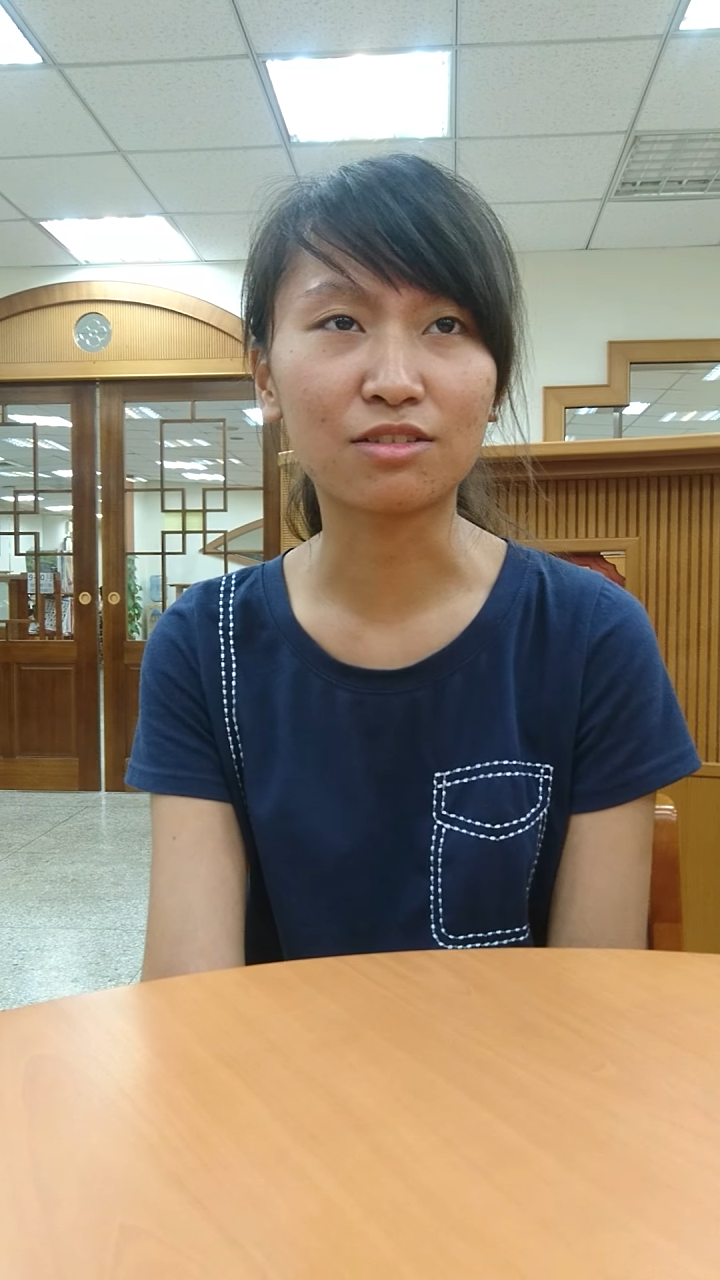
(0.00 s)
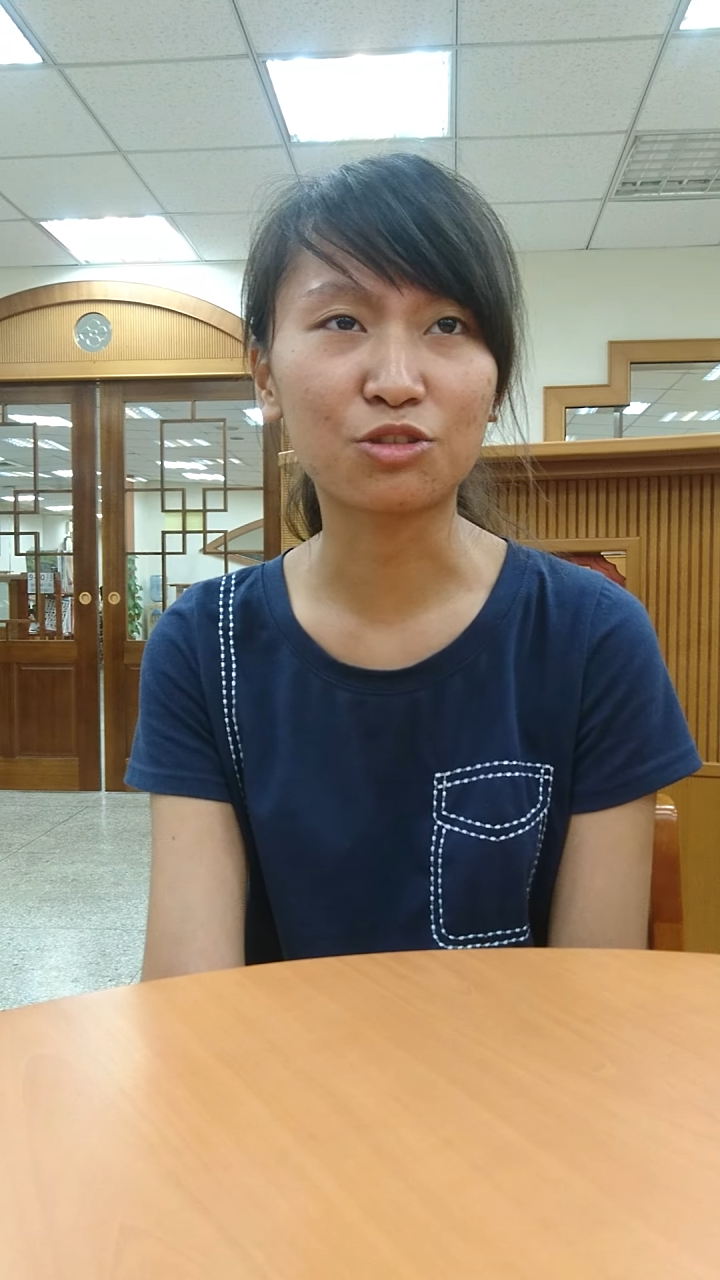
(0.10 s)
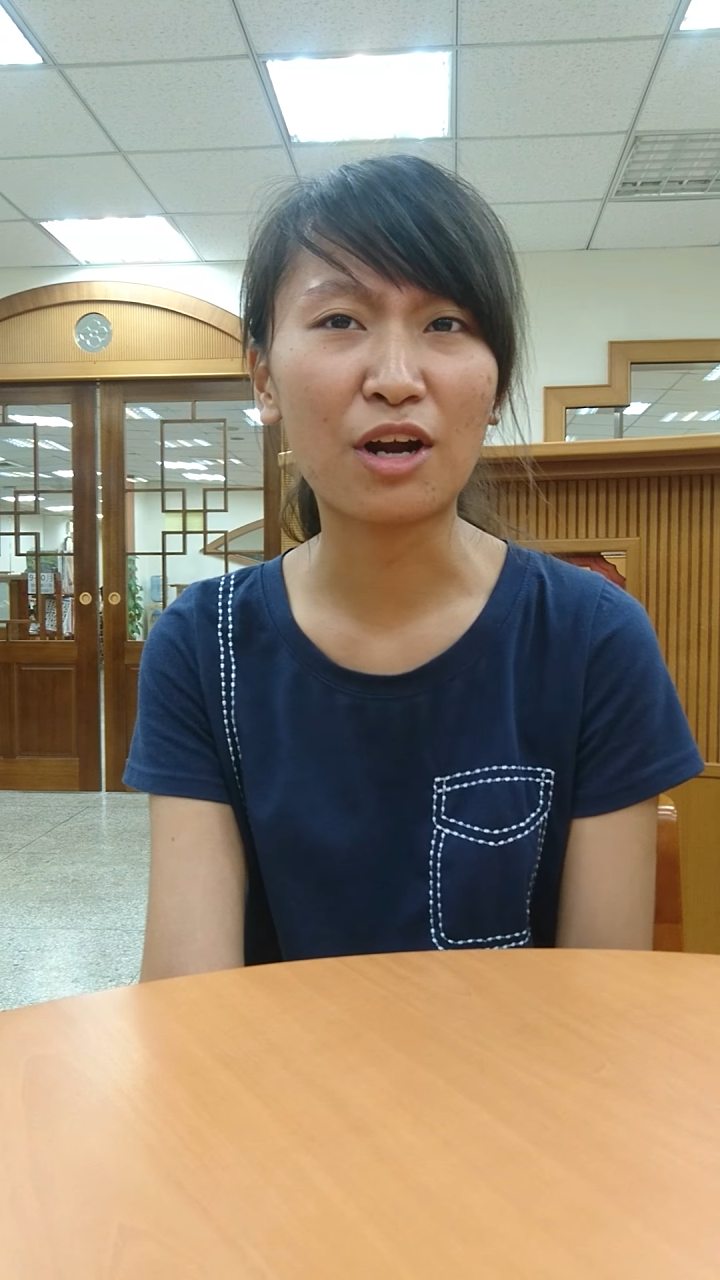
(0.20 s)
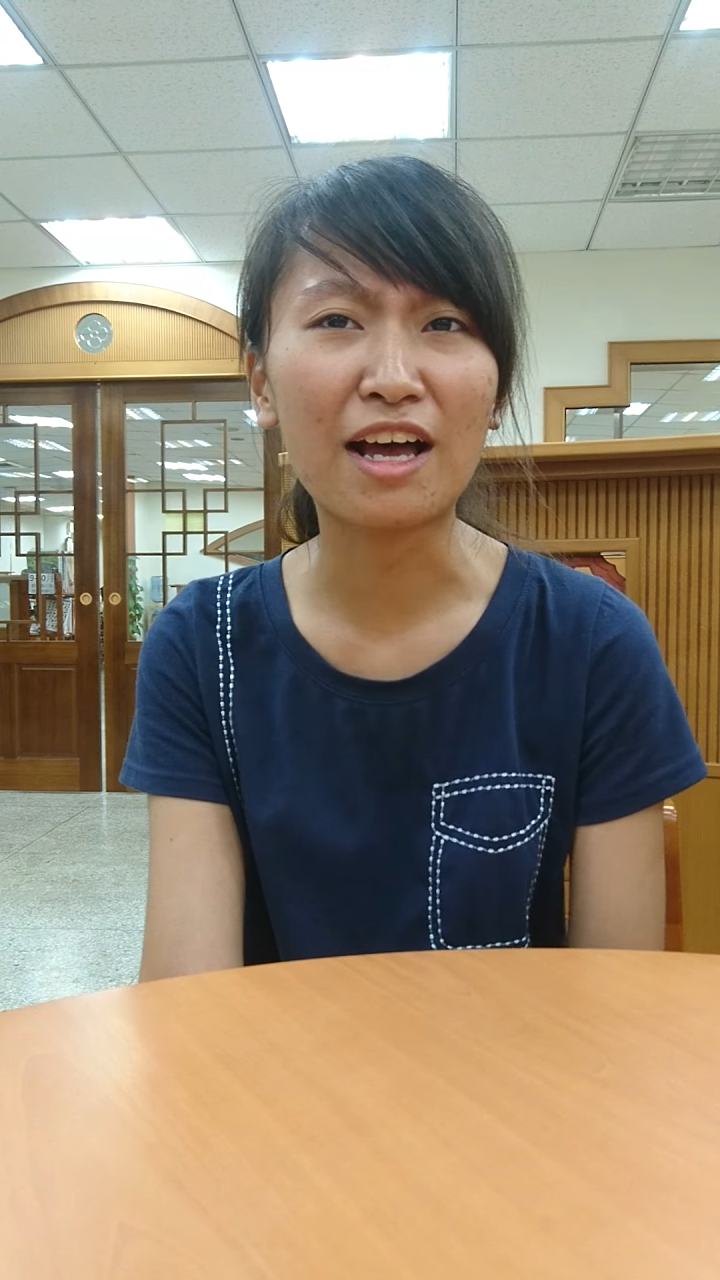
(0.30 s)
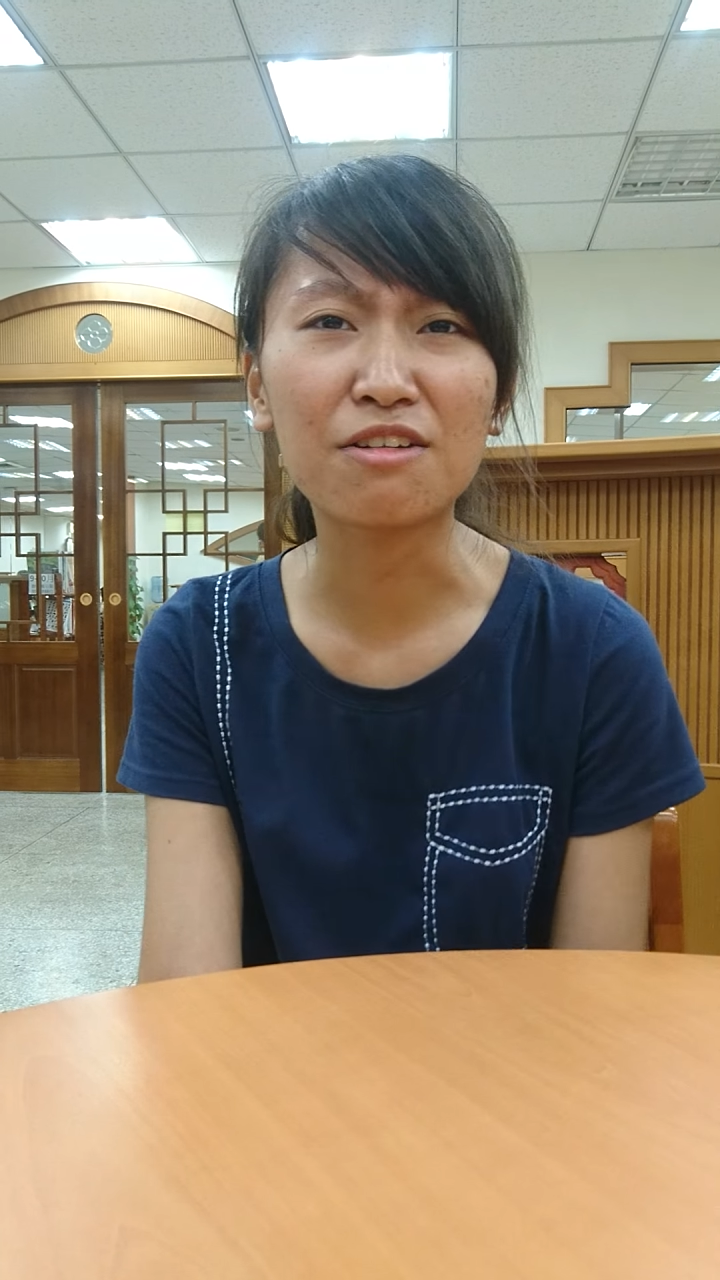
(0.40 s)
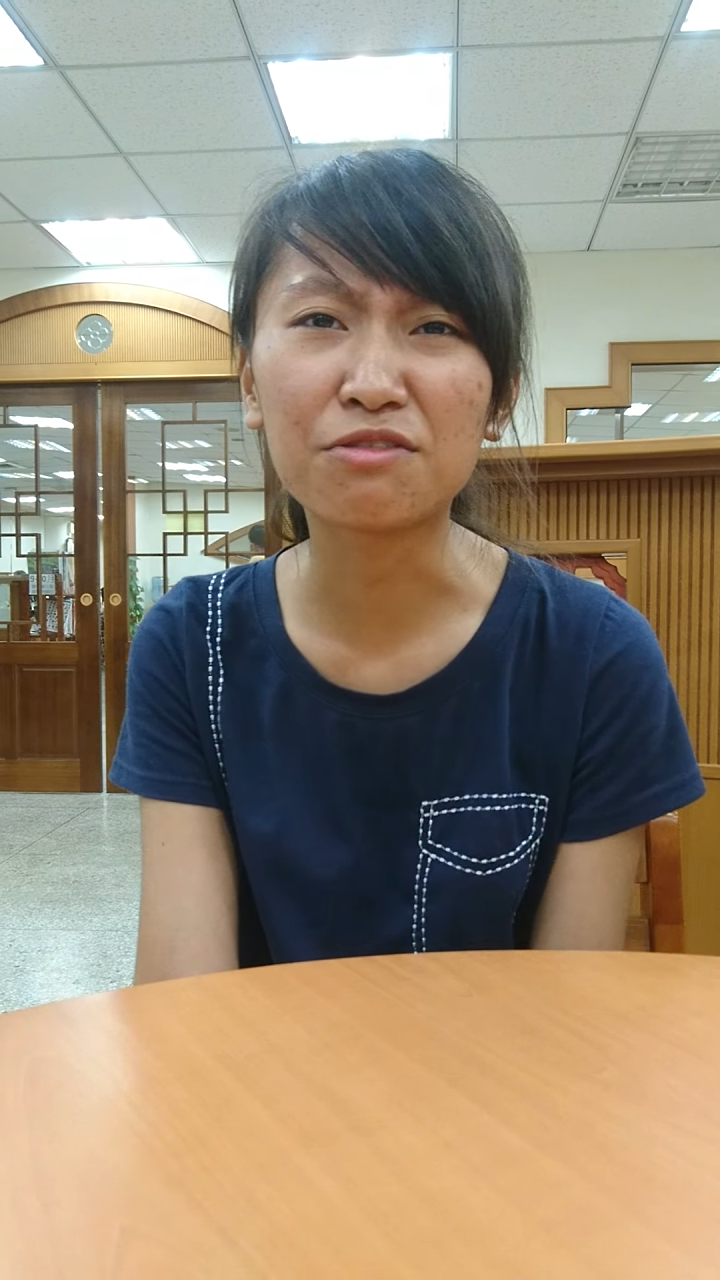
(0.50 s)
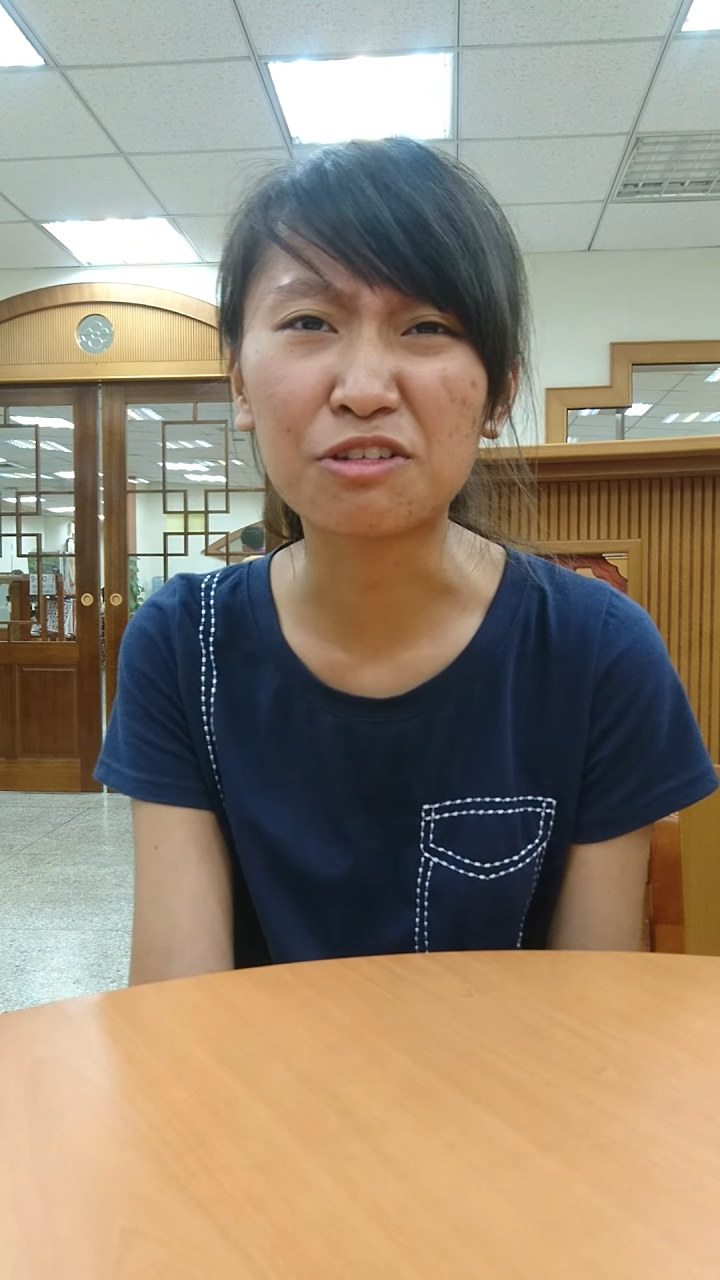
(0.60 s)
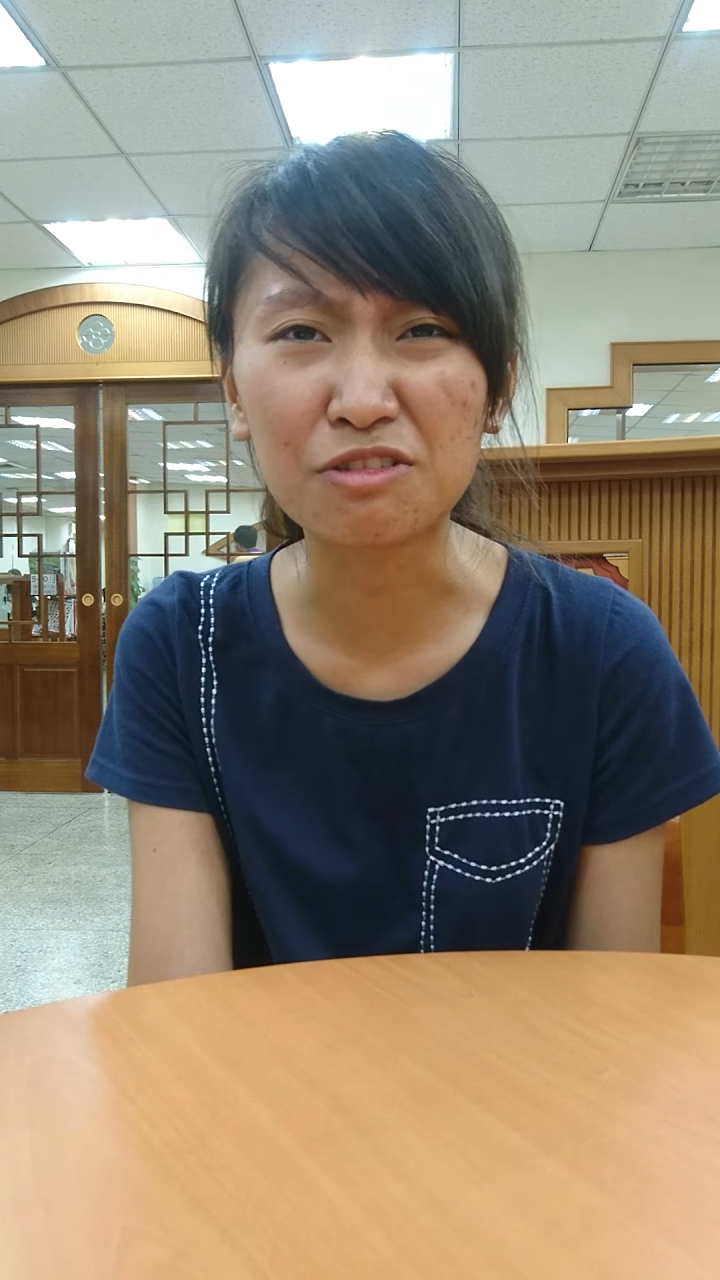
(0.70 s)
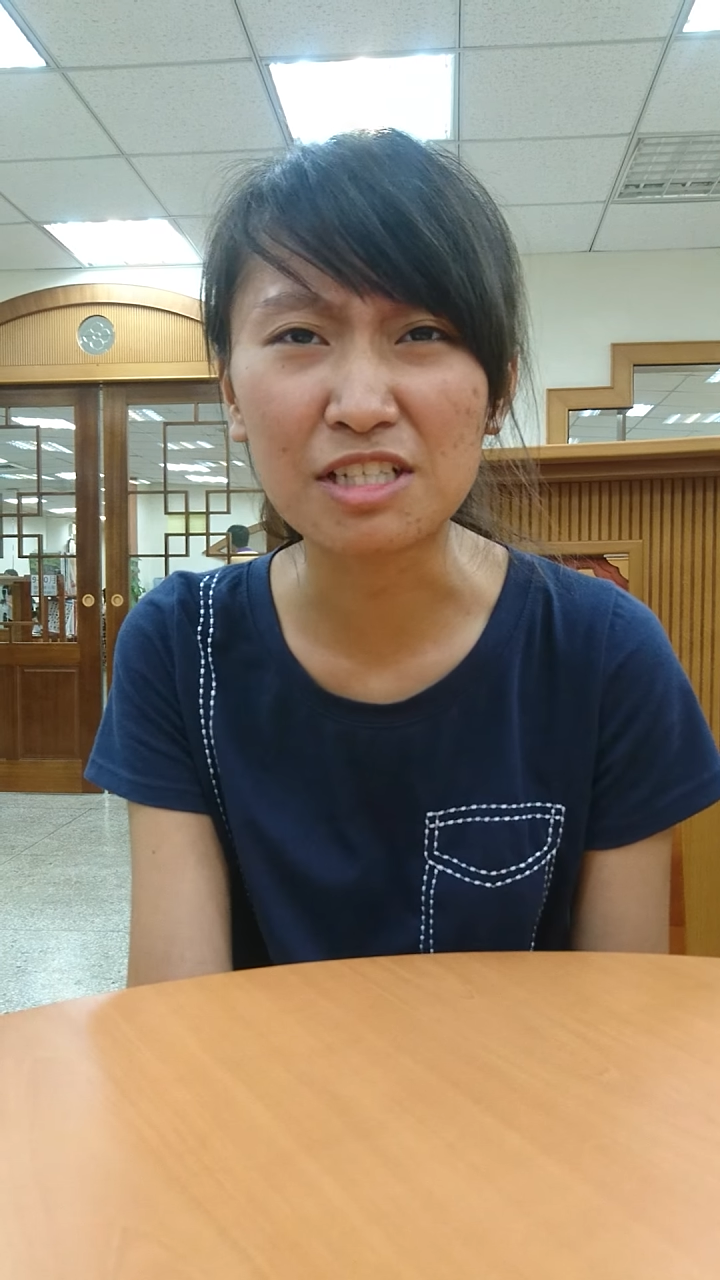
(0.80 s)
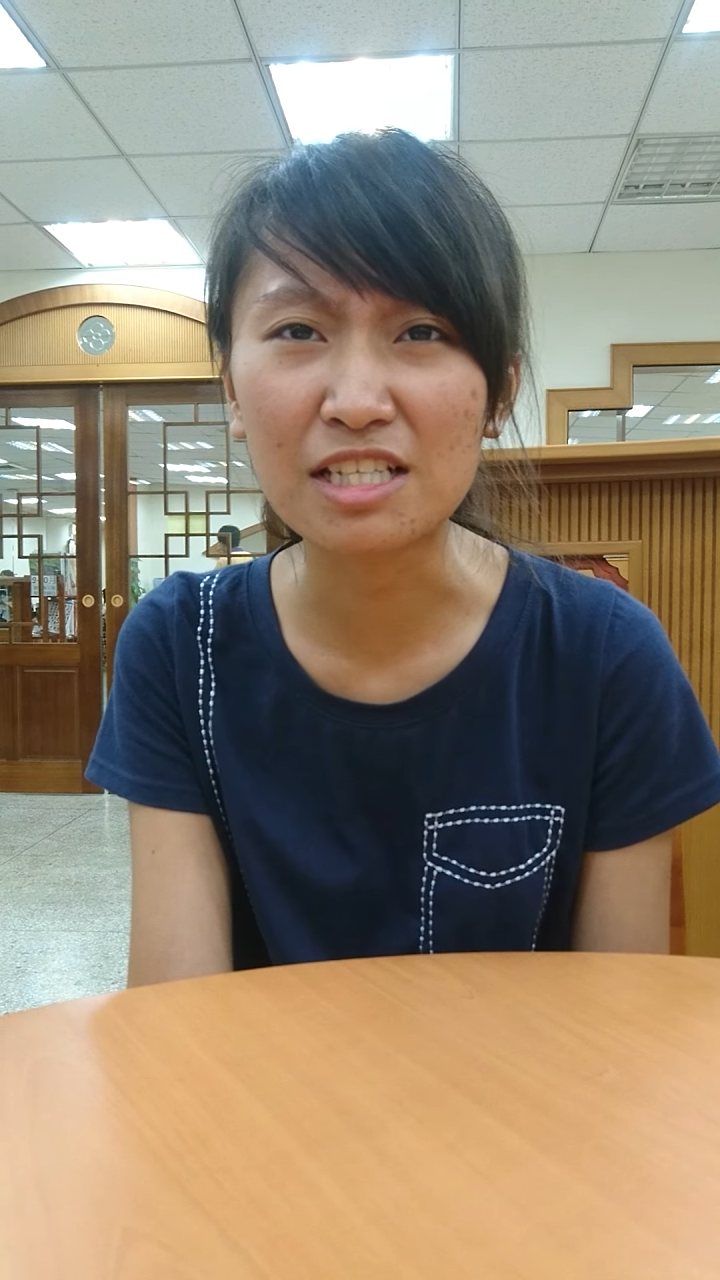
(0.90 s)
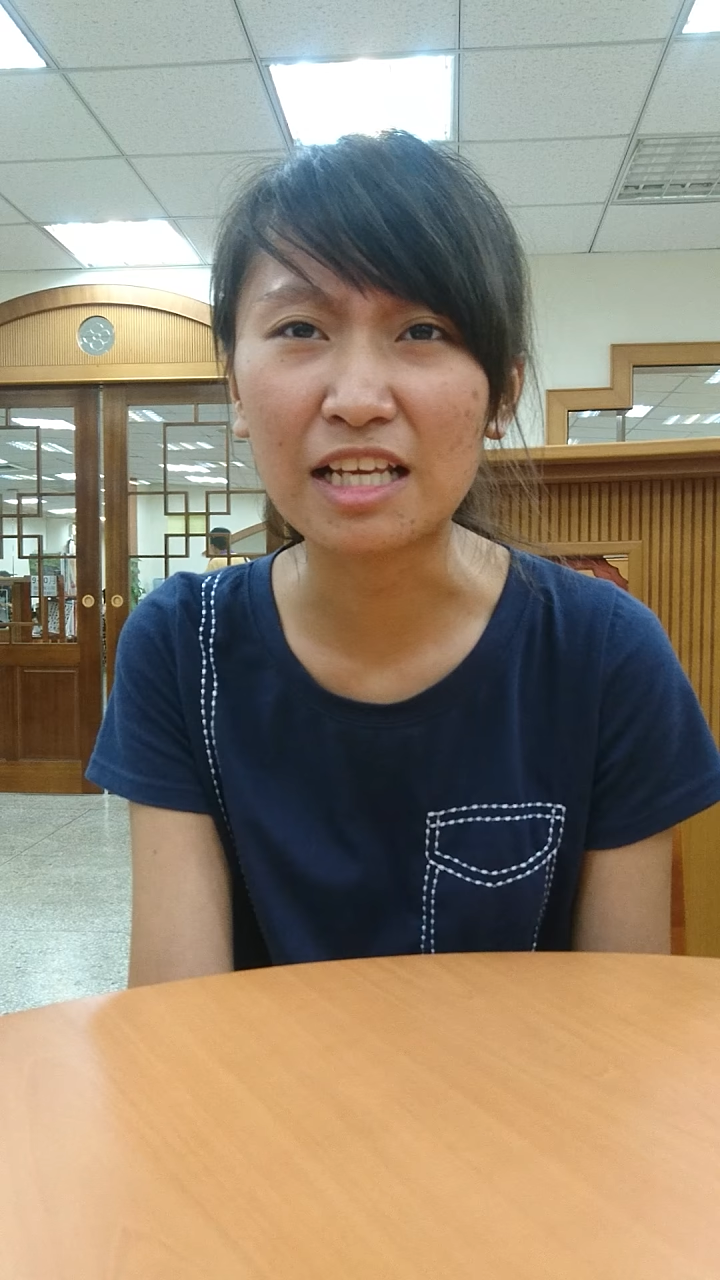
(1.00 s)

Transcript: trivials